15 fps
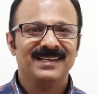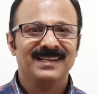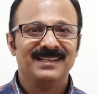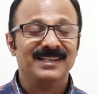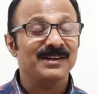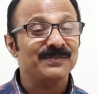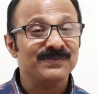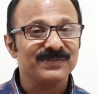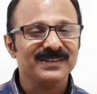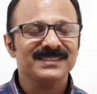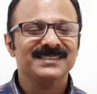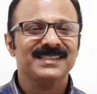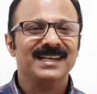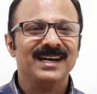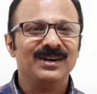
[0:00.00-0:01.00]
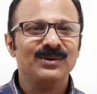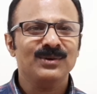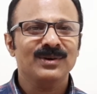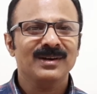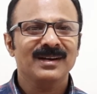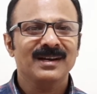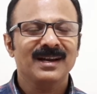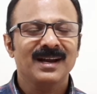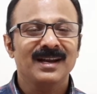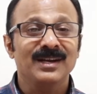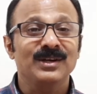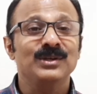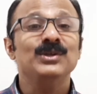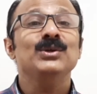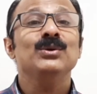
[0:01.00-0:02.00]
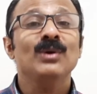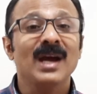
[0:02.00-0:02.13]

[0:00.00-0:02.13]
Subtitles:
That first love? Do you